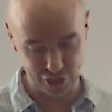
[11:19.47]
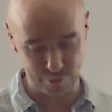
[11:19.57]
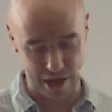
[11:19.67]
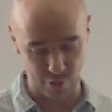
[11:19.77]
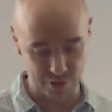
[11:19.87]

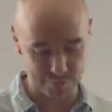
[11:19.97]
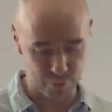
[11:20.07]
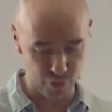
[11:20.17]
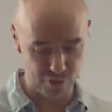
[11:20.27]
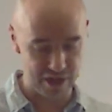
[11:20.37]
Ishmael was
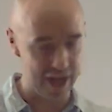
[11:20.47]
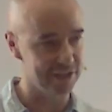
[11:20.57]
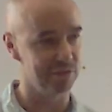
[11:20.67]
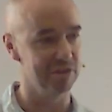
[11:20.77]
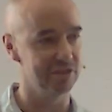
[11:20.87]
born
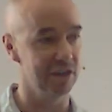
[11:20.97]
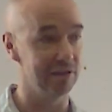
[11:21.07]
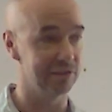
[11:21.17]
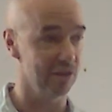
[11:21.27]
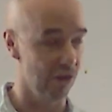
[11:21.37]
as a
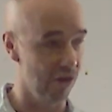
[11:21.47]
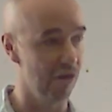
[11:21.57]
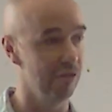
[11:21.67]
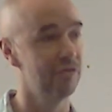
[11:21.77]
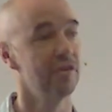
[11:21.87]
result
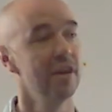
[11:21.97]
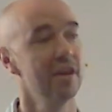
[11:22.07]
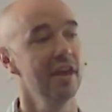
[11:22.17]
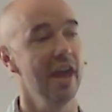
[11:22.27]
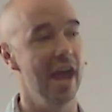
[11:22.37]
of
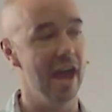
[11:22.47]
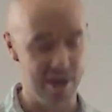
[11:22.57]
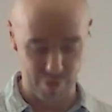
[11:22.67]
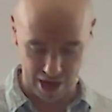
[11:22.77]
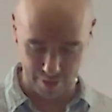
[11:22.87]

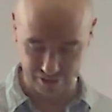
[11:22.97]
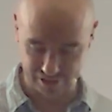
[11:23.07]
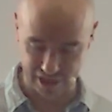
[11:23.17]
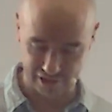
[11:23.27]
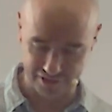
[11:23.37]
Abraham and
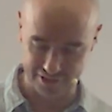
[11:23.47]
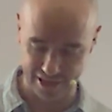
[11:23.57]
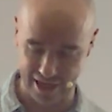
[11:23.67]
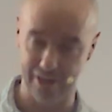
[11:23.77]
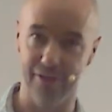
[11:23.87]

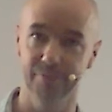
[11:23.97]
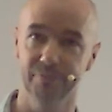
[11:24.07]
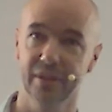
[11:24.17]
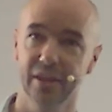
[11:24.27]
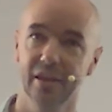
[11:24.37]
Sarah's sin.
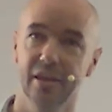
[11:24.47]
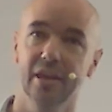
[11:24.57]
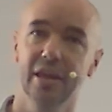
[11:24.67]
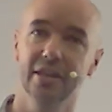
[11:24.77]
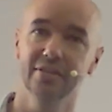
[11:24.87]

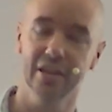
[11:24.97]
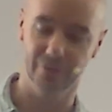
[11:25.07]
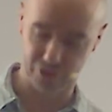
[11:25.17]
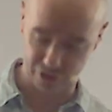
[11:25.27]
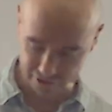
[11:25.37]
Instead
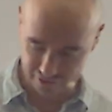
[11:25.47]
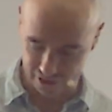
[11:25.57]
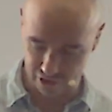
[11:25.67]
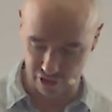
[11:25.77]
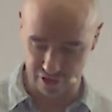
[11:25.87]
of
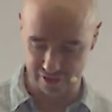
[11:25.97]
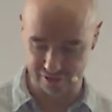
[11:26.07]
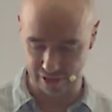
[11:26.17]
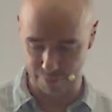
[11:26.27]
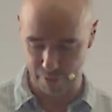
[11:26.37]
trusting God,
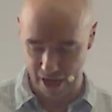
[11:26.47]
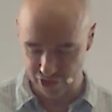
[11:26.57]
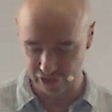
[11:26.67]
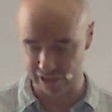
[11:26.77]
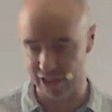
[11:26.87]
instead of
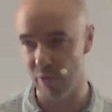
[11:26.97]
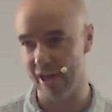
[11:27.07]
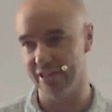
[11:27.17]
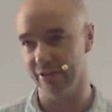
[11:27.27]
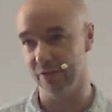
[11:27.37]
patiently
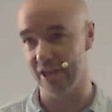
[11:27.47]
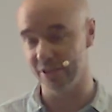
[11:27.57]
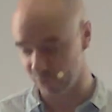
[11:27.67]
waiting for